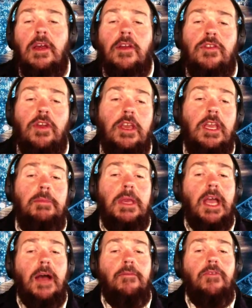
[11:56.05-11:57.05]
So you can
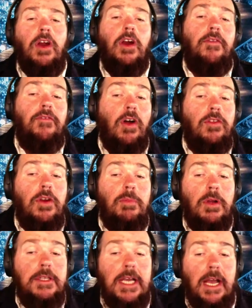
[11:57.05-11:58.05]
become very
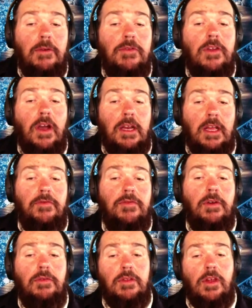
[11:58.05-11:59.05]
vulnerable to outside
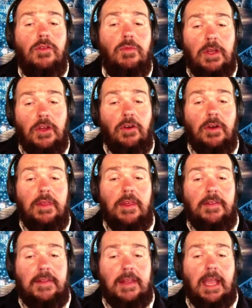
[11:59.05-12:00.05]
influences when you're in the
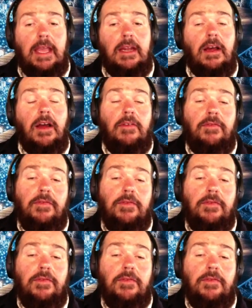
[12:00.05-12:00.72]
state of